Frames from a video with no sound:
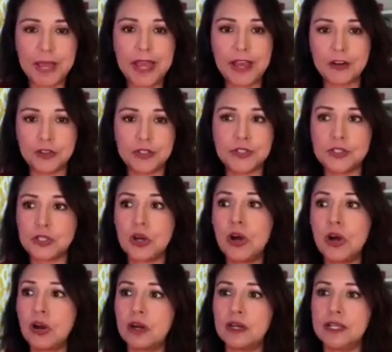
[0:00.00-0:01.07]
patterns
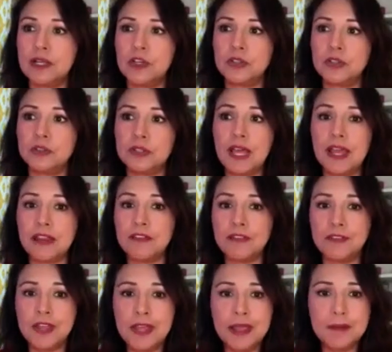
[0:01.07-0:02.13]
are in your
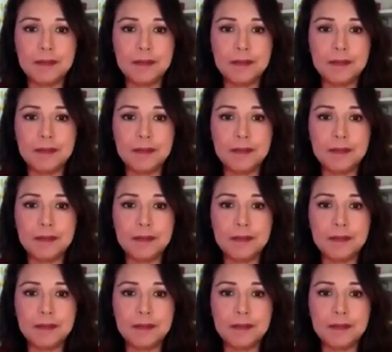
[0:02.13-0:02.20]
life,